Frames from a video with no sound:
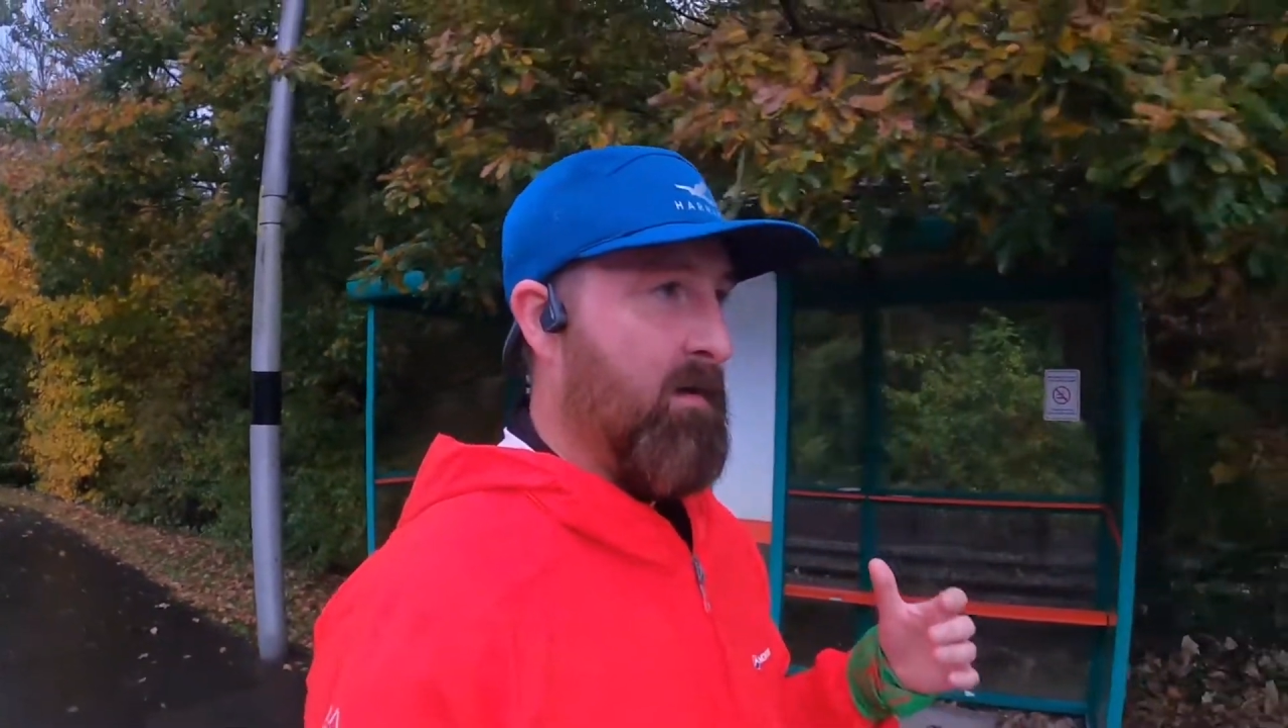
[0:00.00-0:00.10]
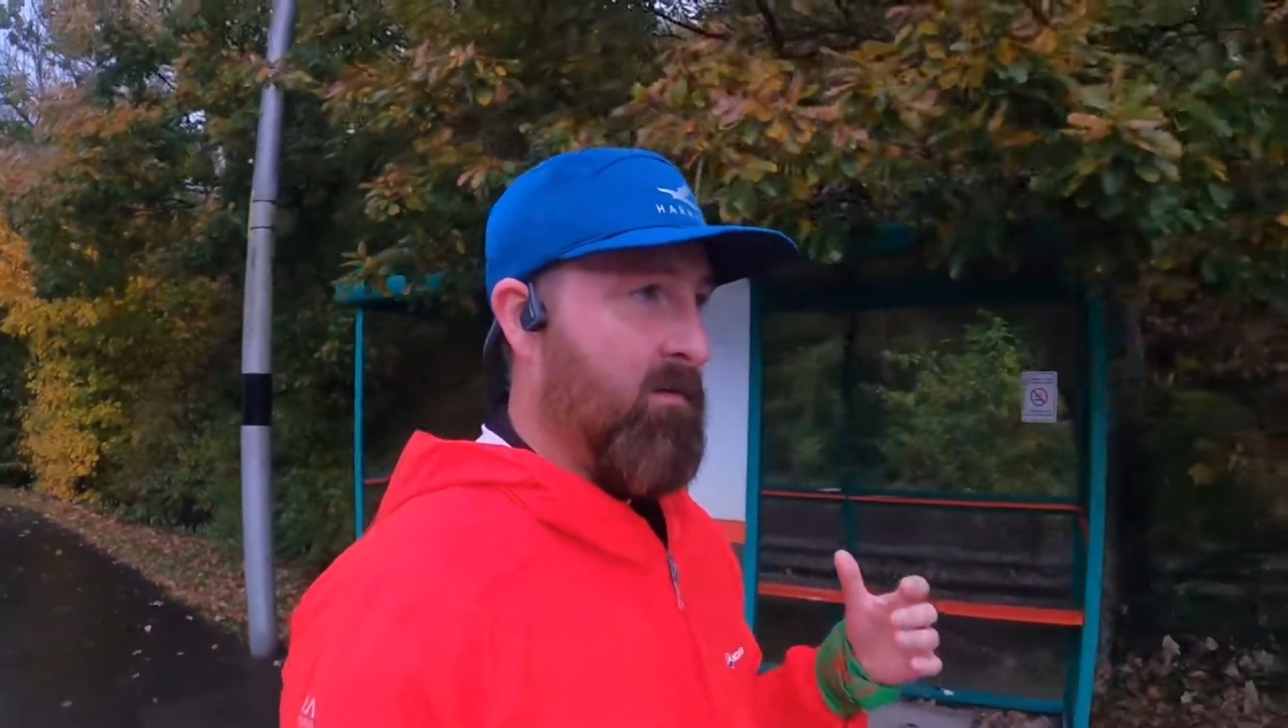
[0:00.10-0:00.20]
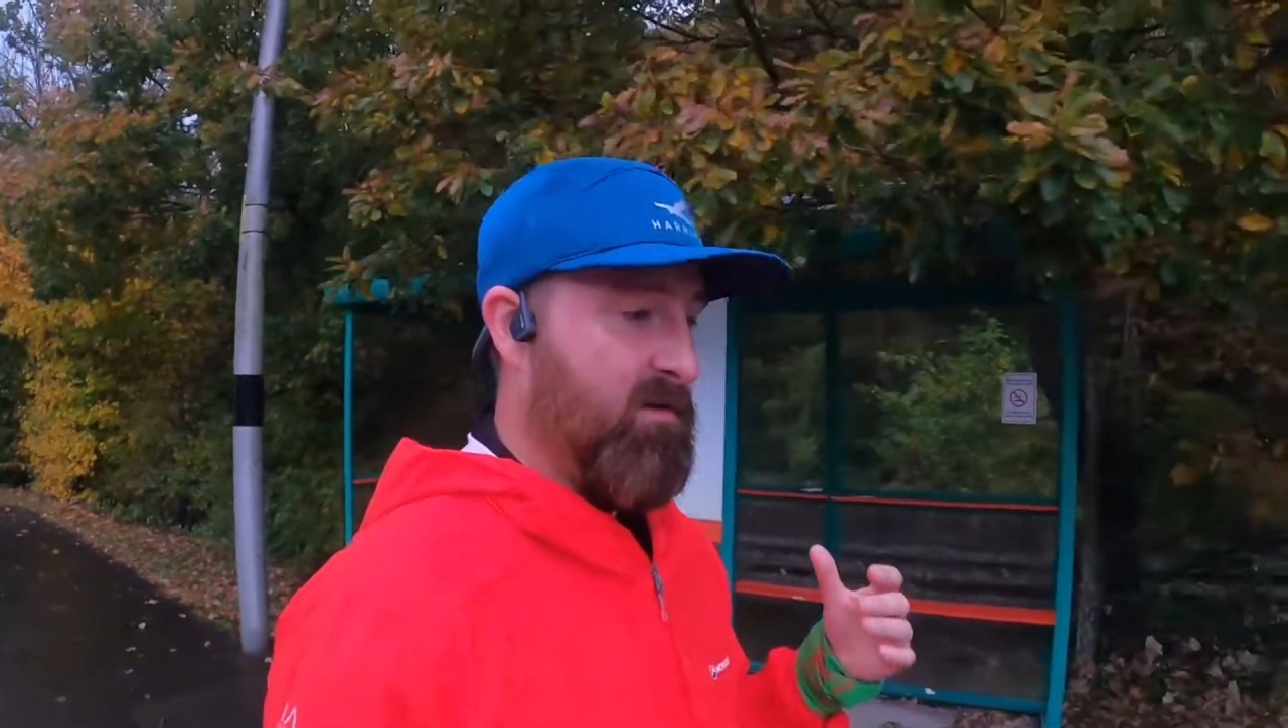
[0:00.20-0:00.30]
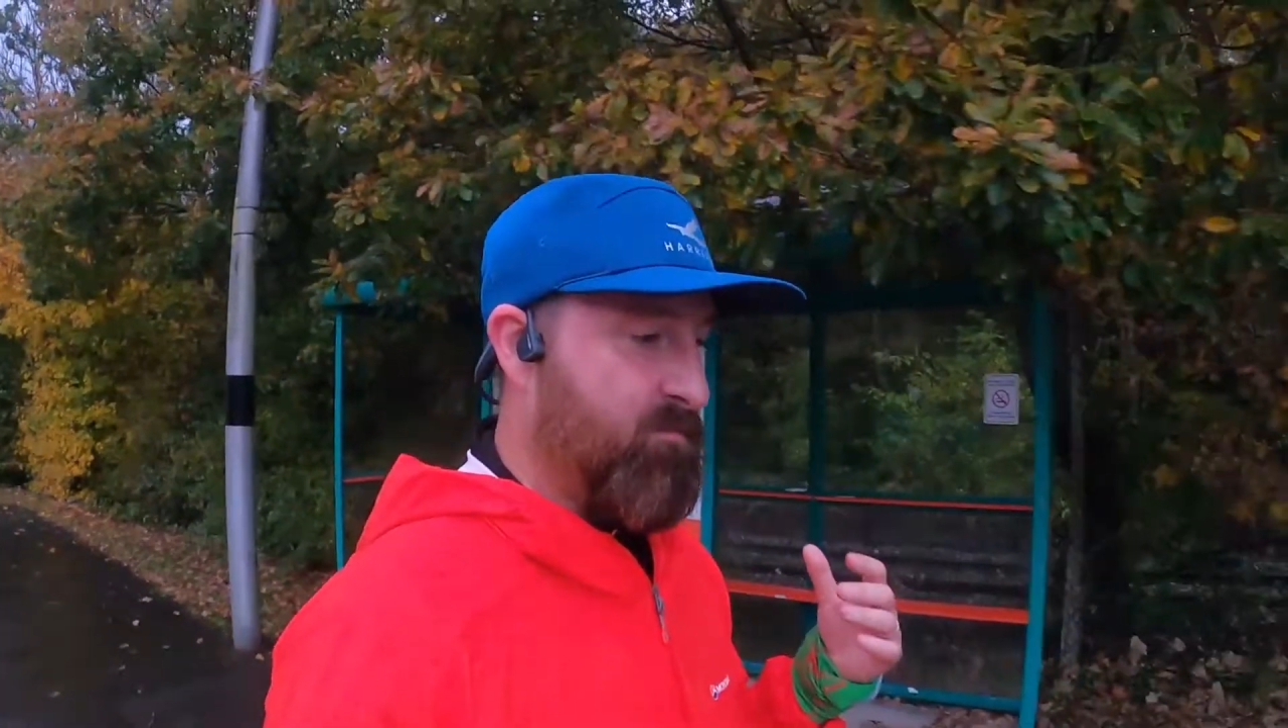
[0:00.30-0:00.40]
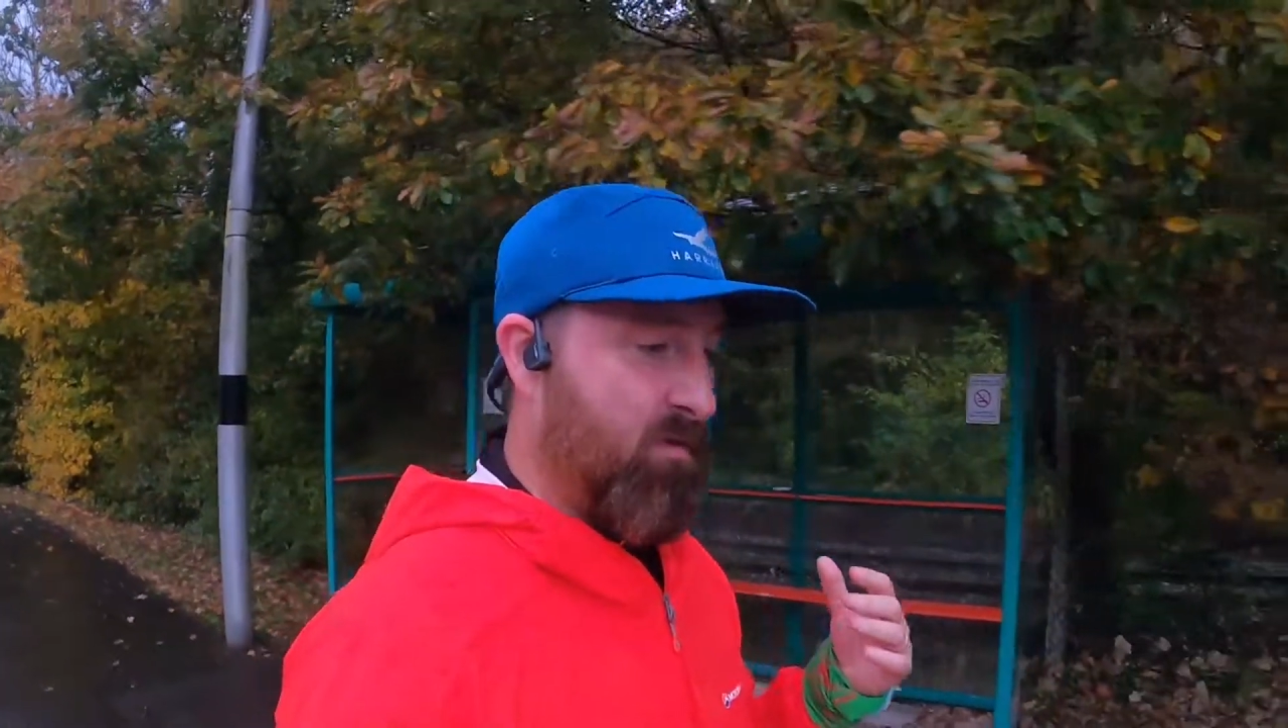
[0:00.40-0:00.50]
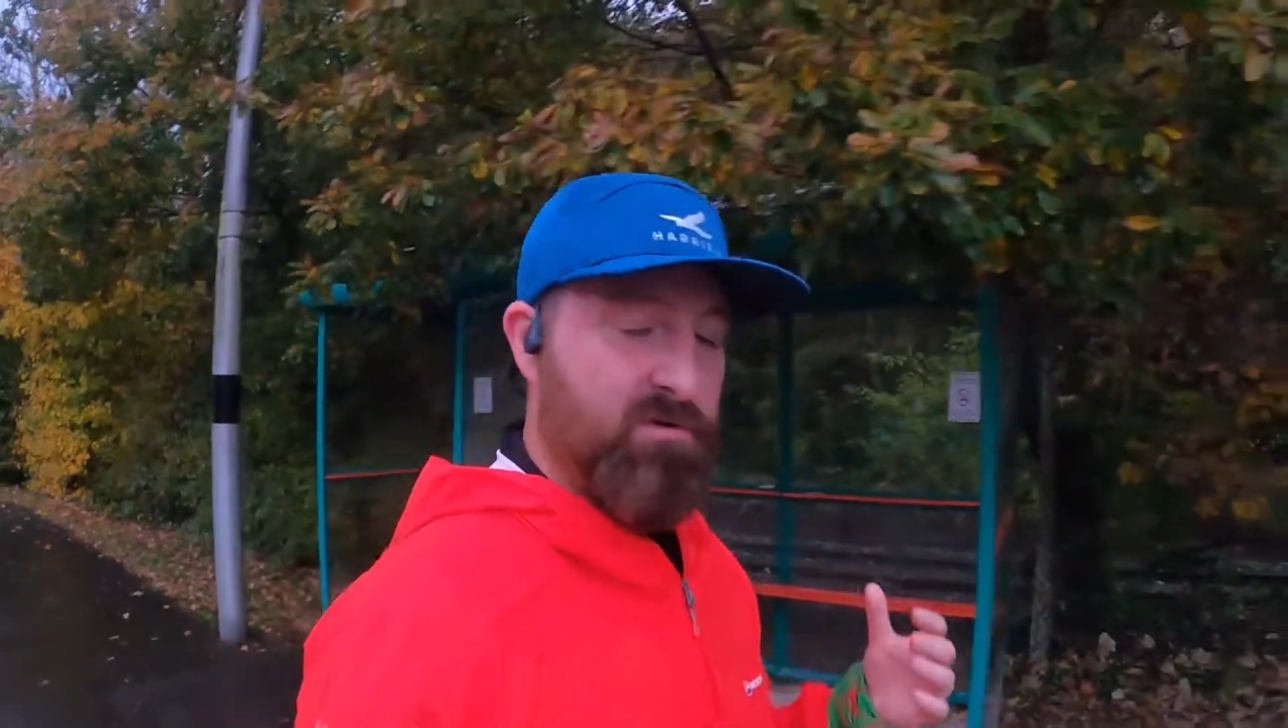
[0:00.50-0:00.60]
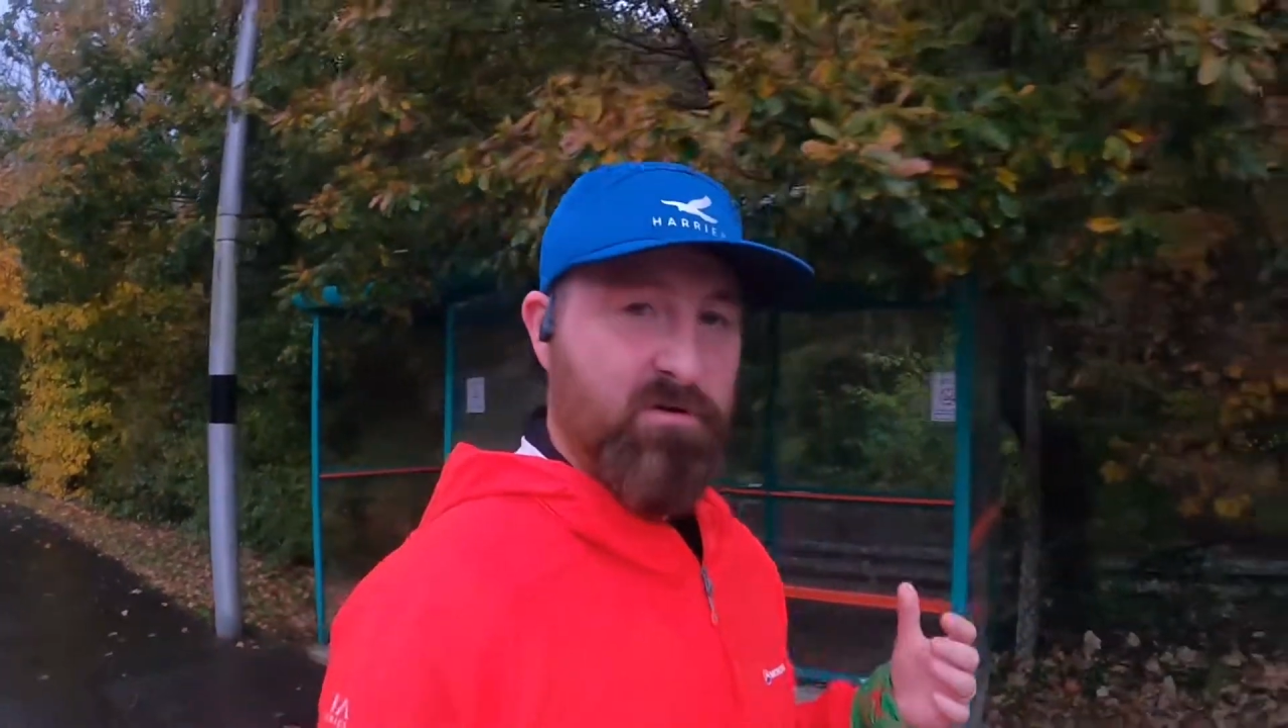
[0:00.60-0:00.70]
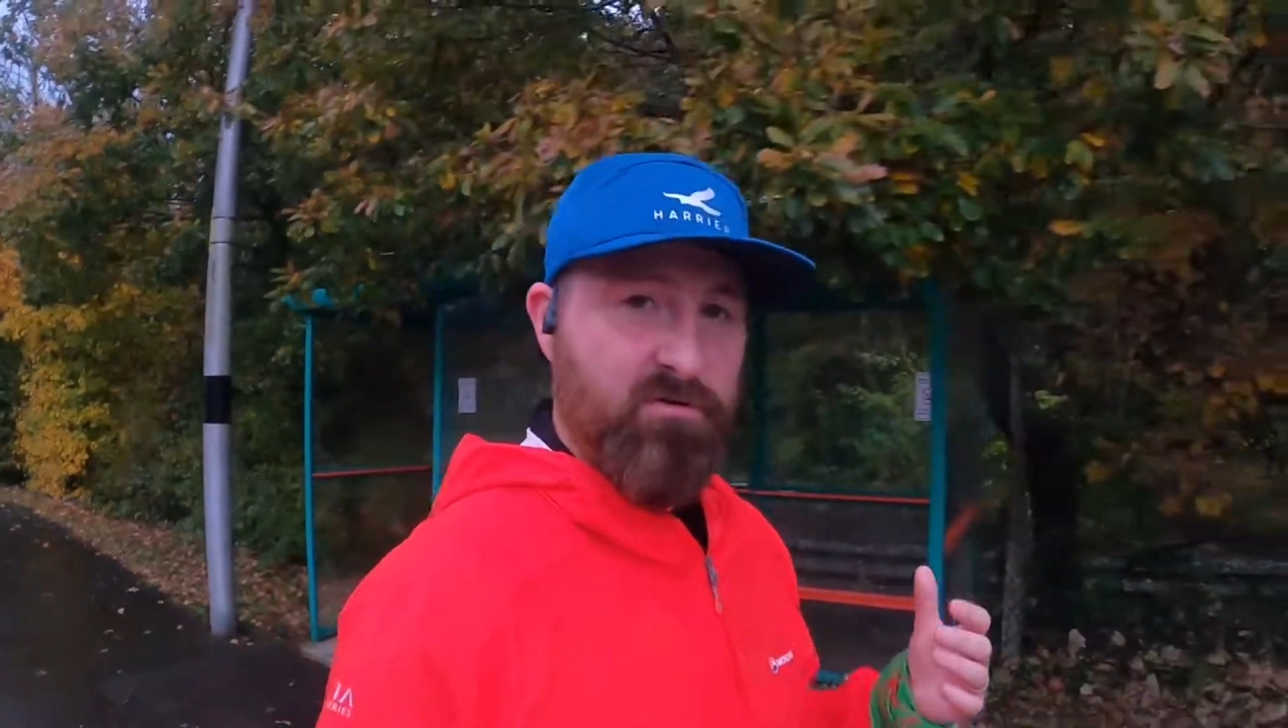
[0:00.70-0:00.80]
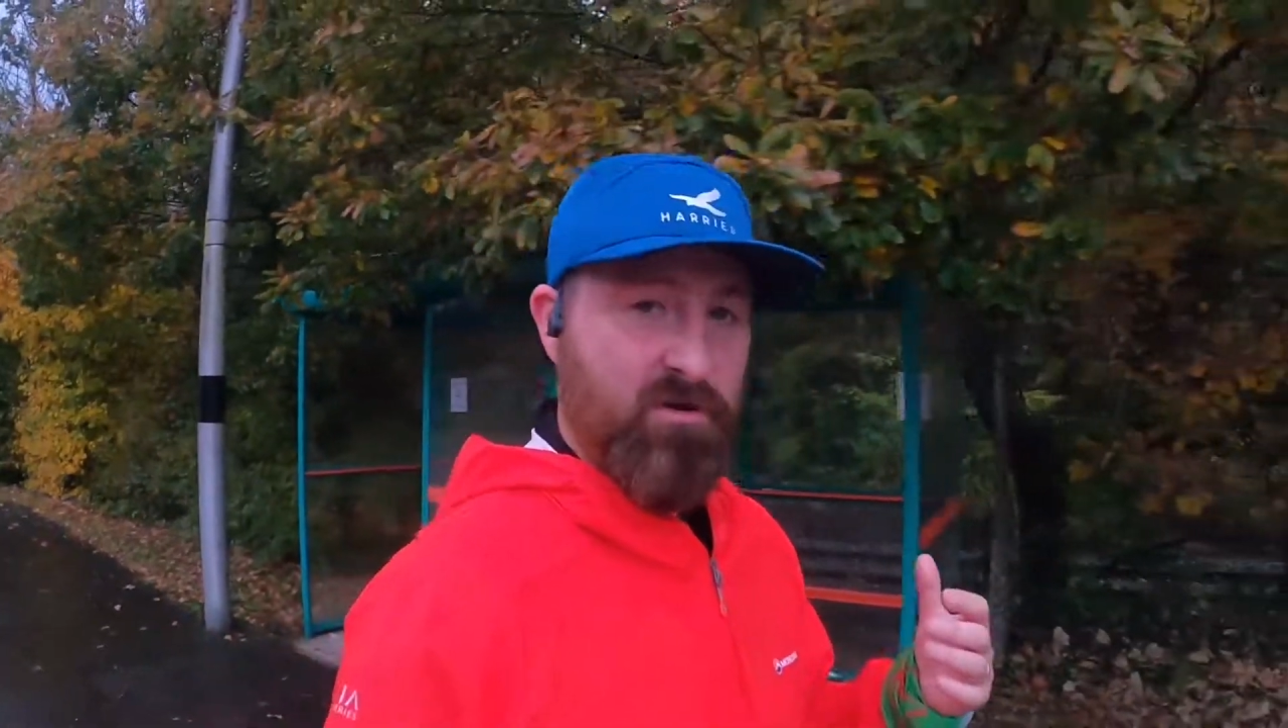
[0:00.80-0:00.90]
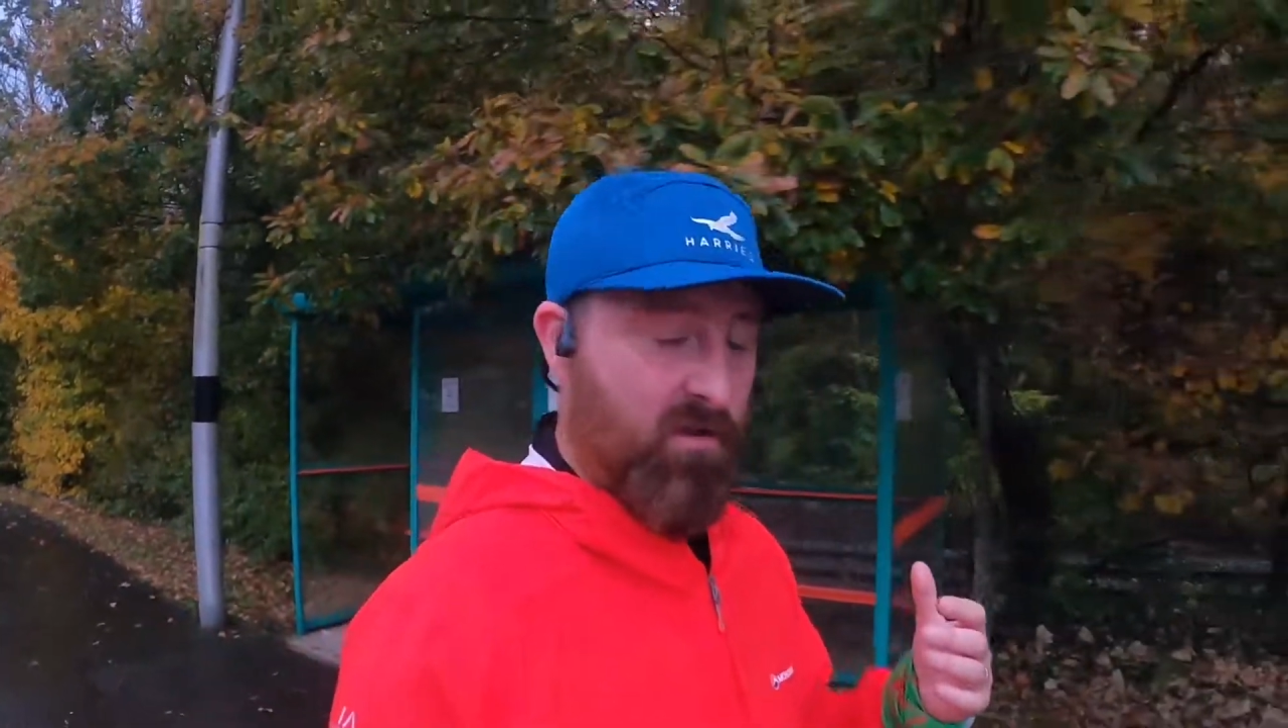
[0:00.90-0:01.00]
I'm not a sports
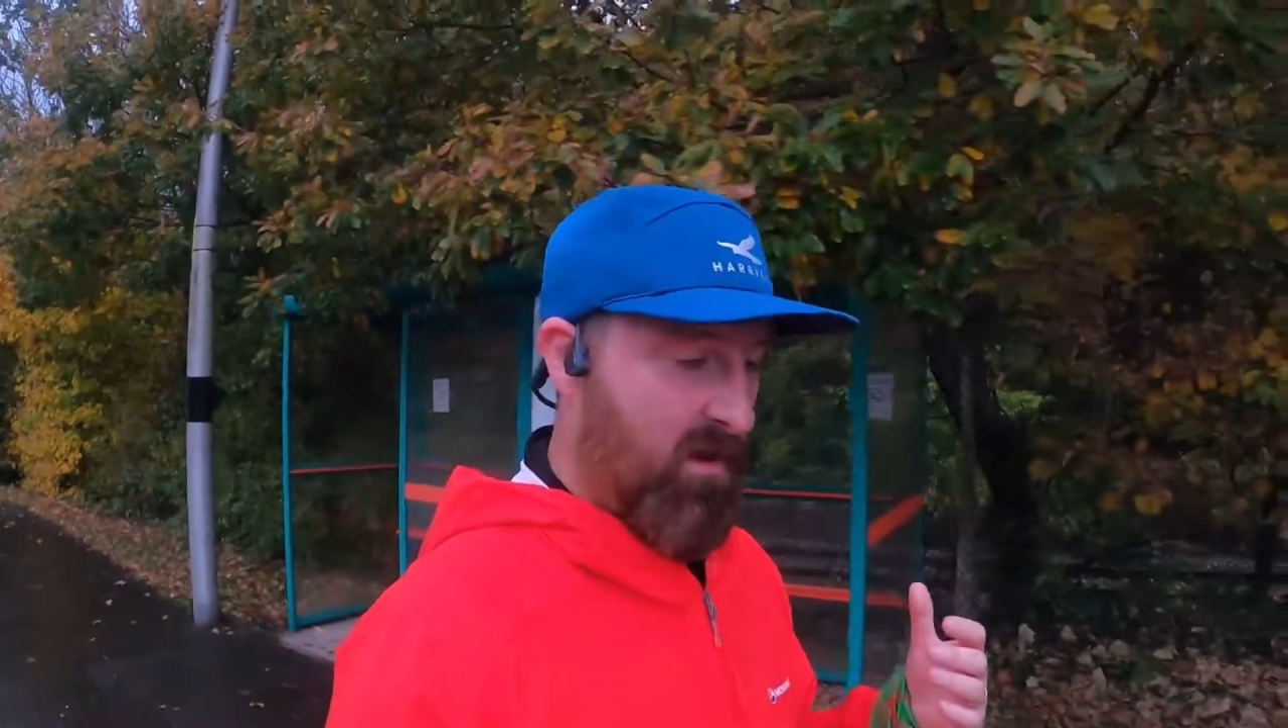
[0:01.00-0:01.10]
injury